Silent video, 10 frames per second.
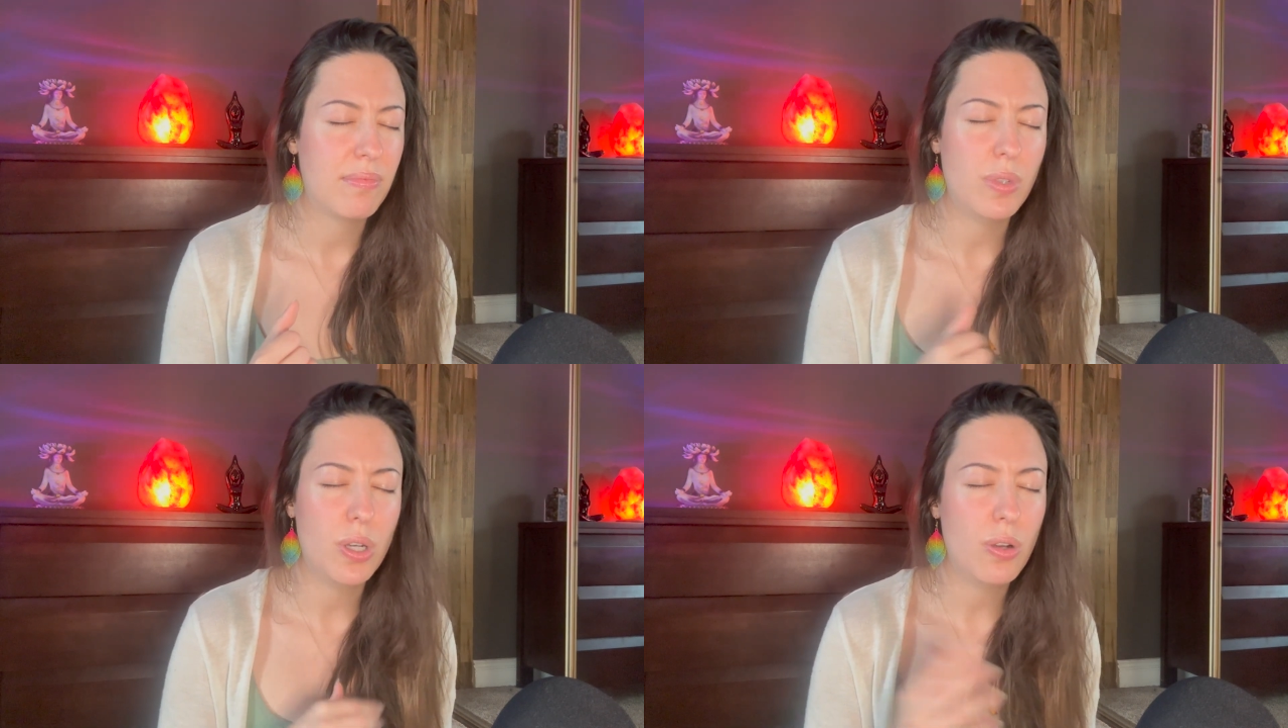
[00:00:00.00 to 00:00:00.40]

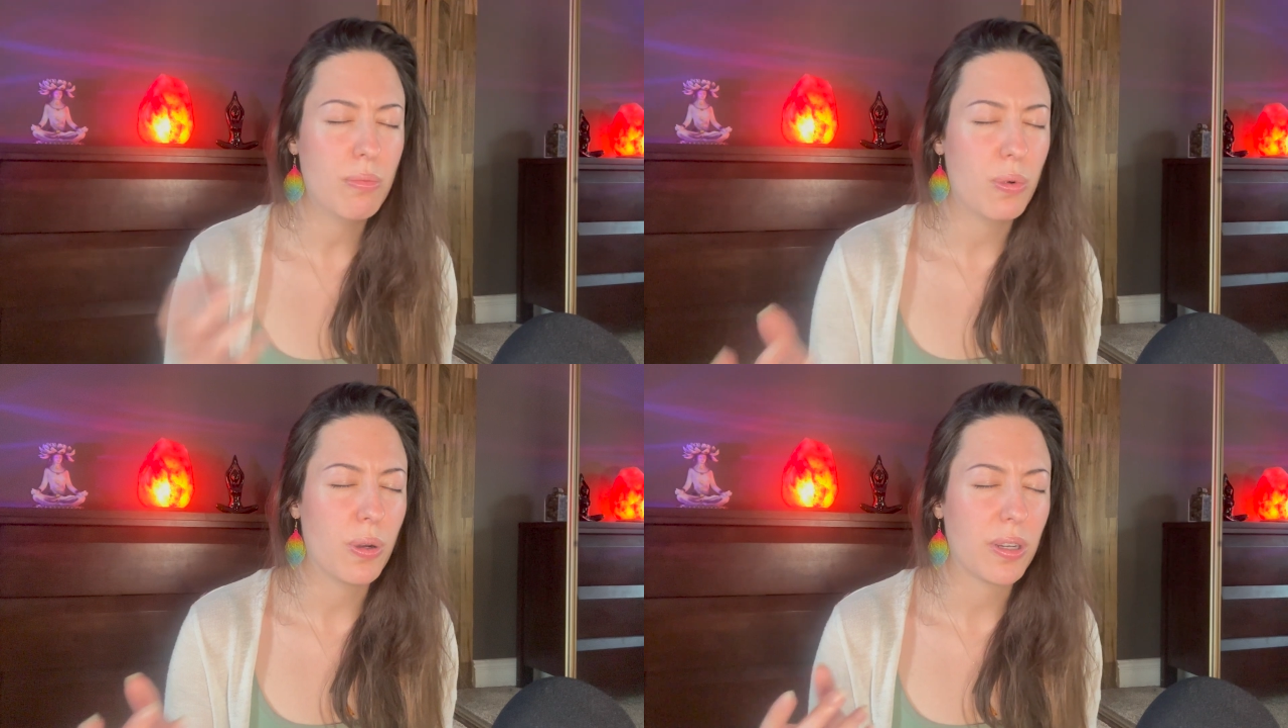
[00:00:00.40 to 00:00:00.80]
No
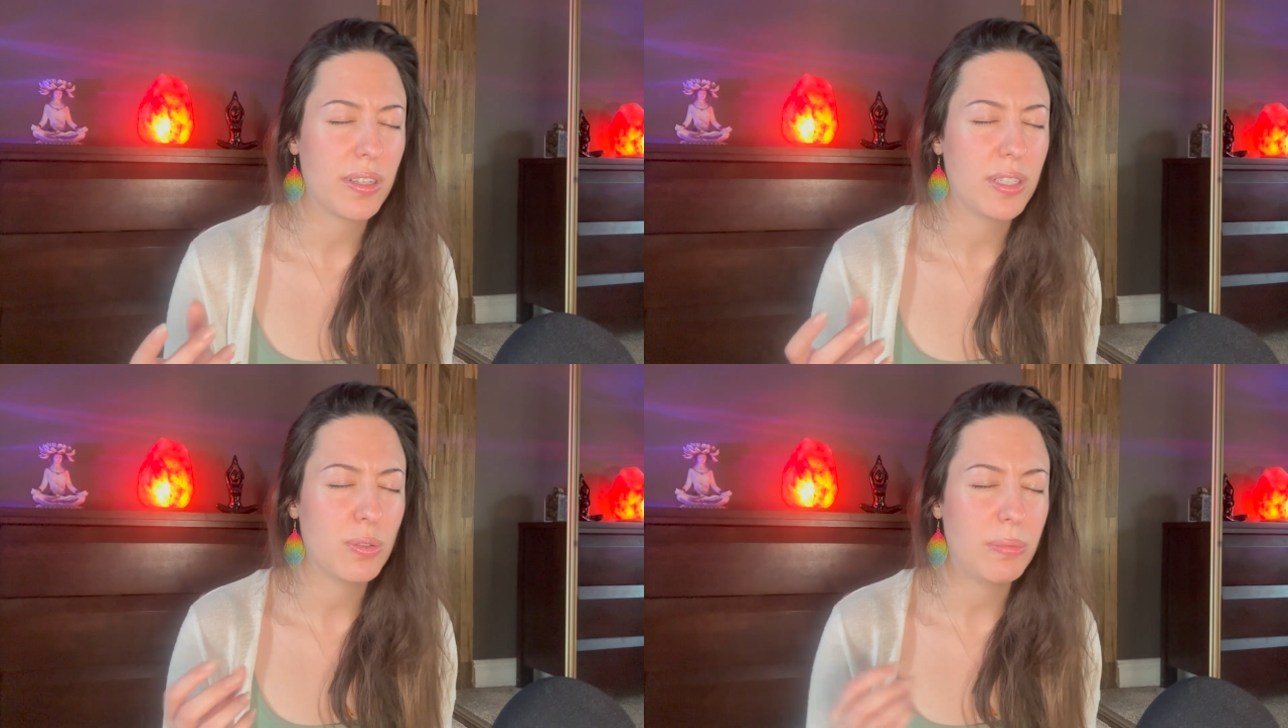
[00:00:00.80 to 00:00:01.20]
more.
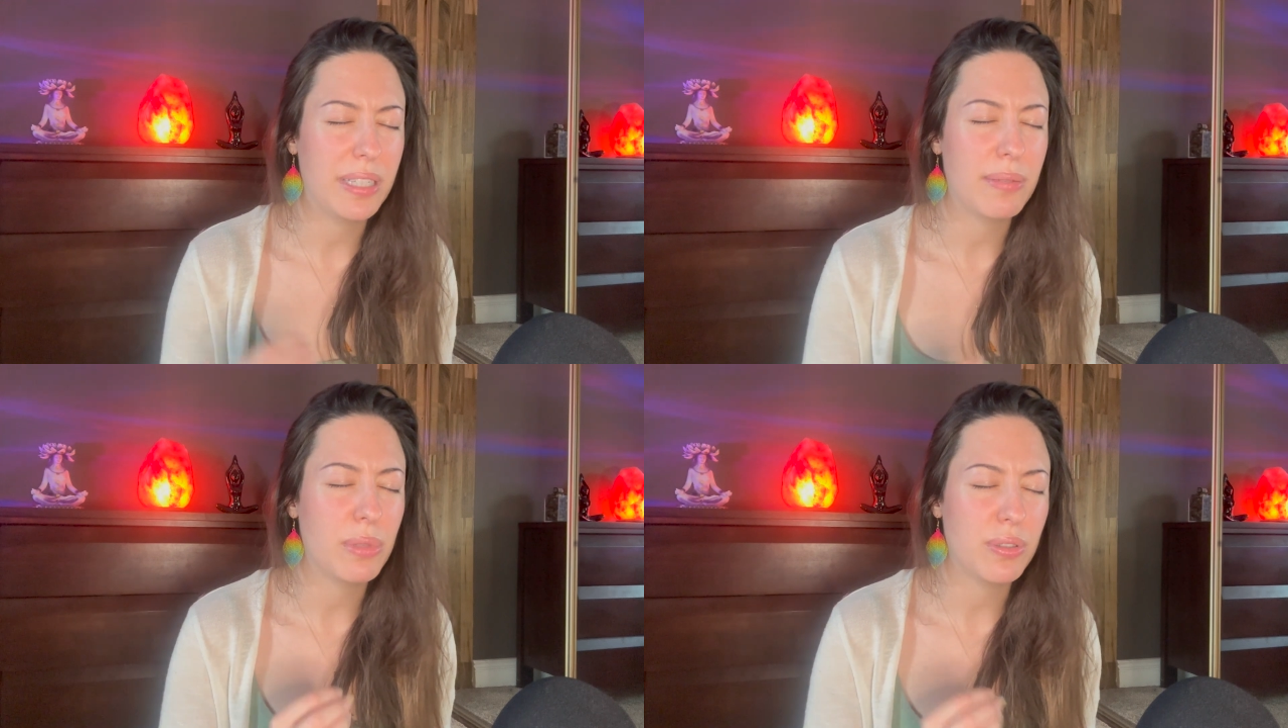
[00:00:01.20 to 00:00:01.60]
This will be
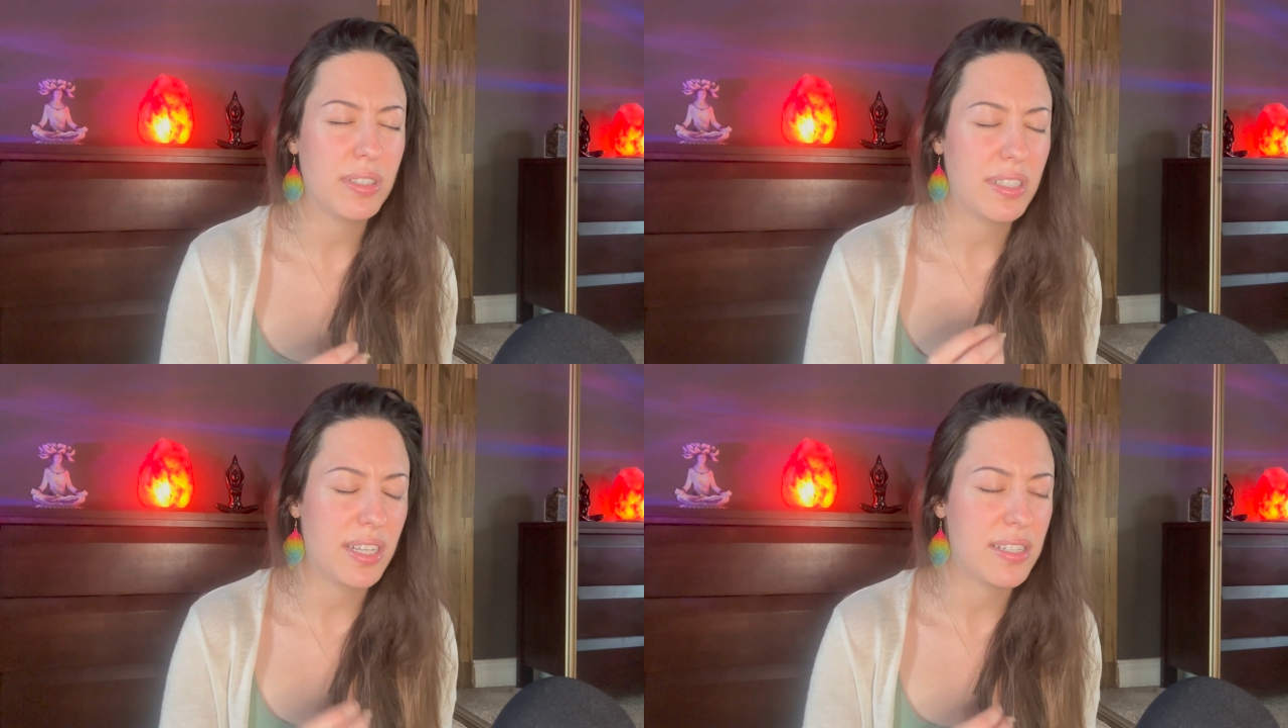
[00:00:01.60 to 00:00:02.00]
the most
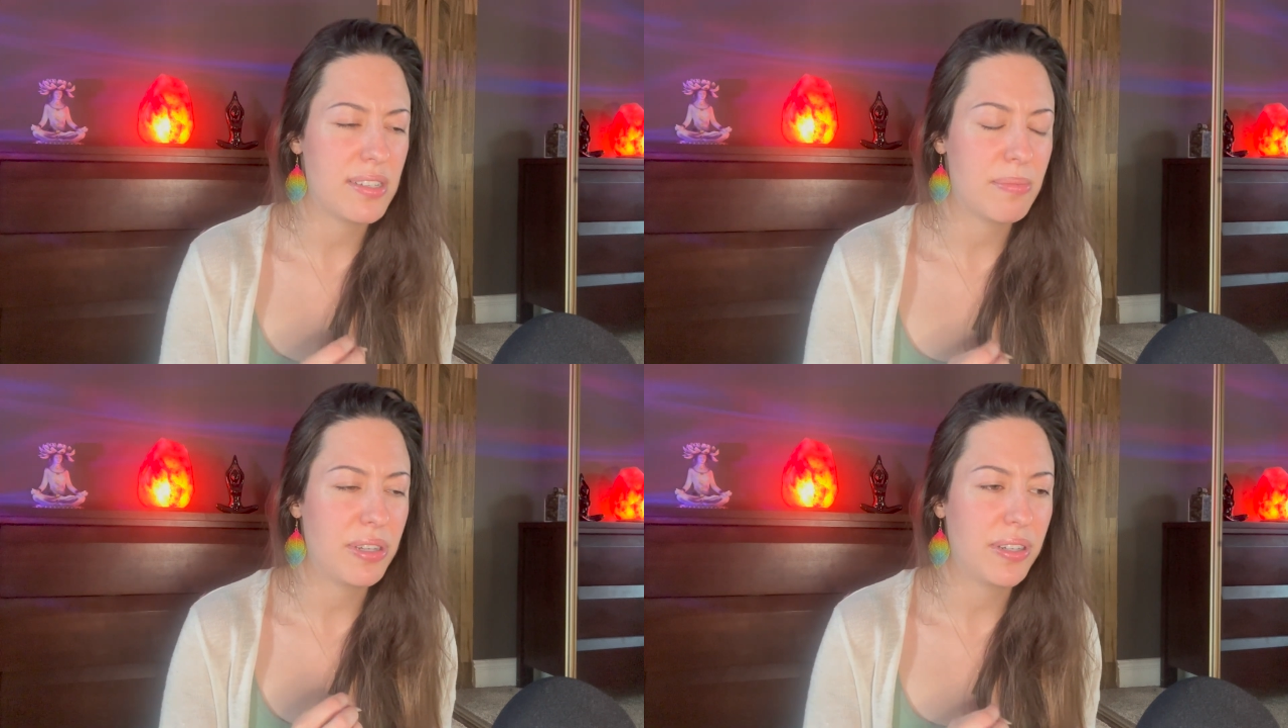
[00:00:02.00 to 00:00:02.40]

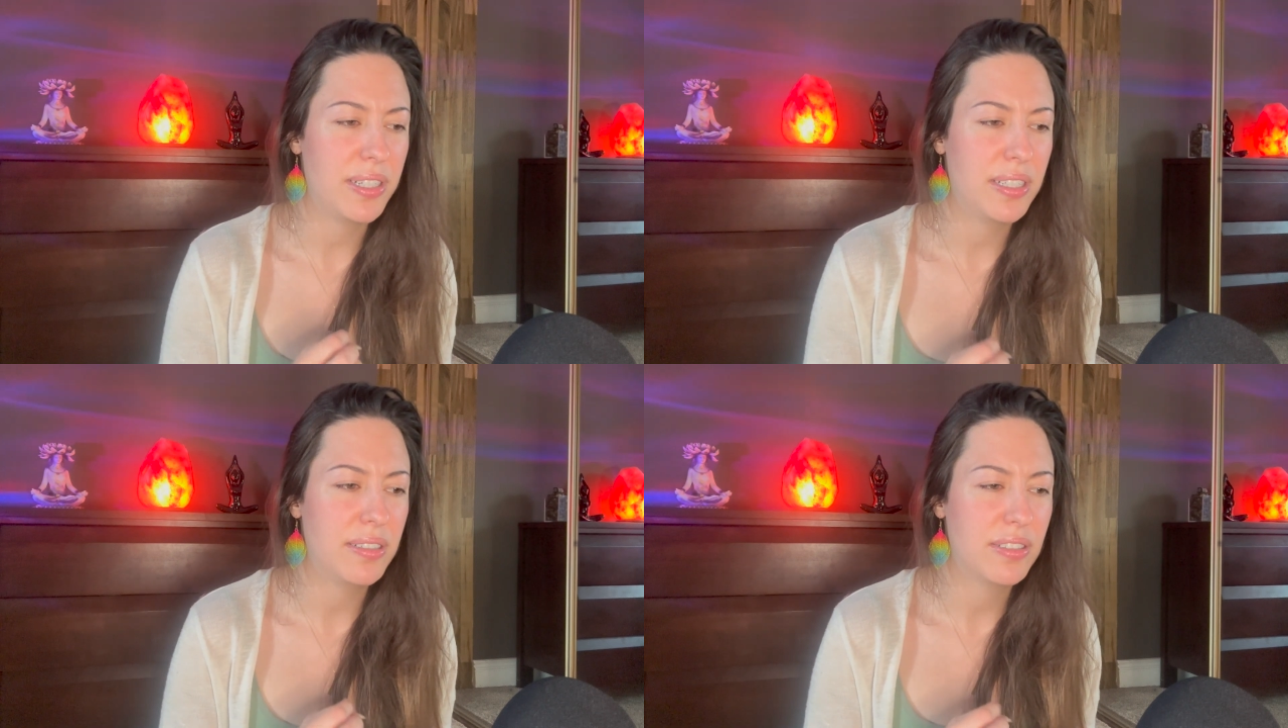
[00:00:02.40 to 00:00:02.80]
intense
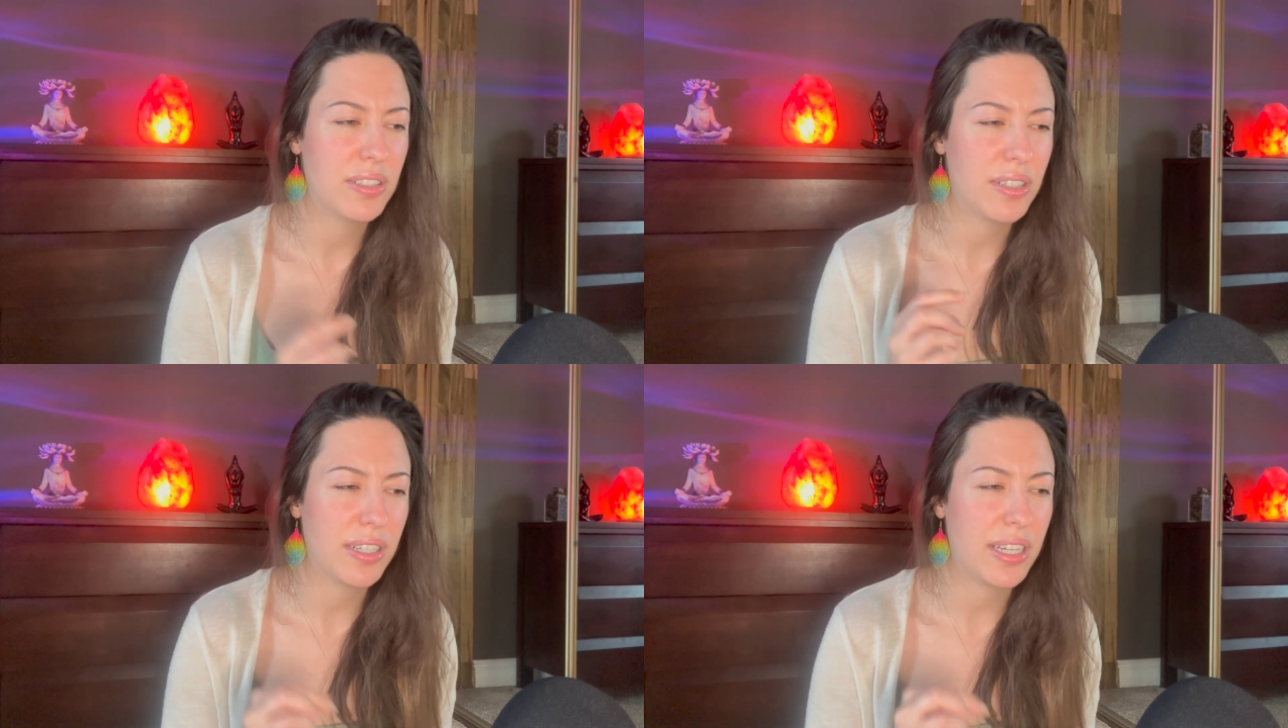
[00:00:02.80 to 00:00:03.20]
period,
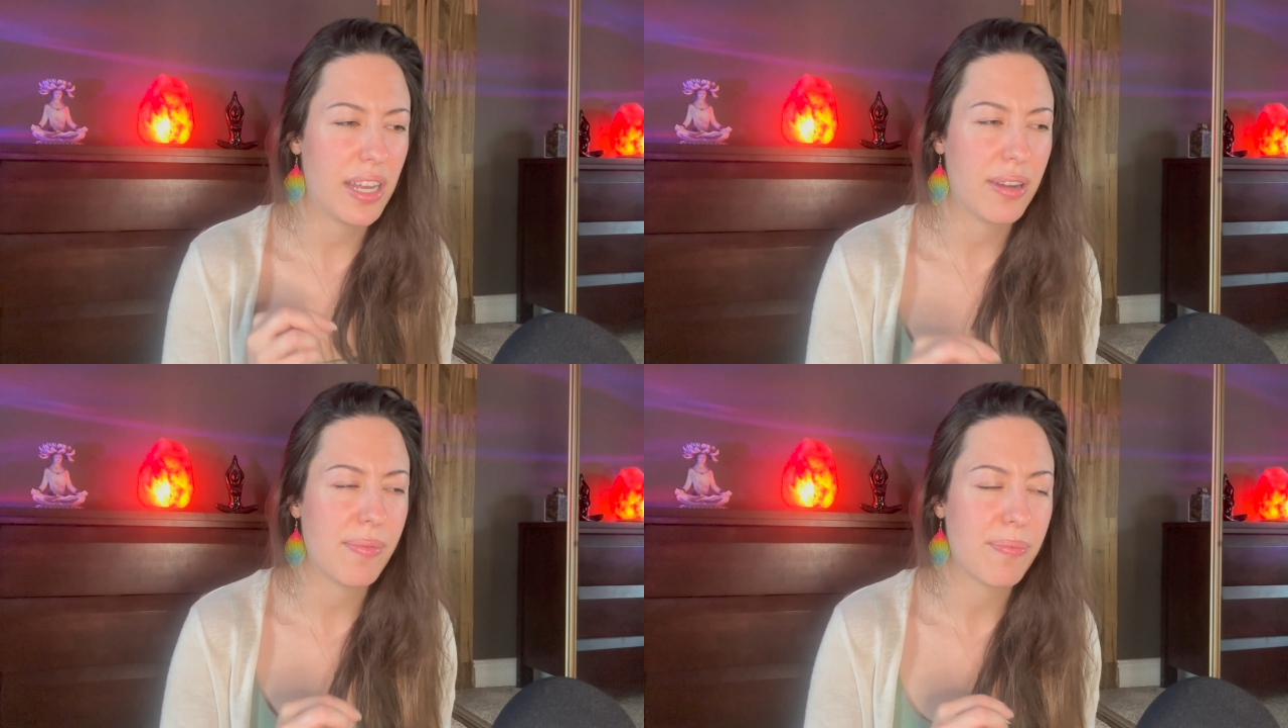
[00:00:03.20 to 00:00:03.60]
starting now.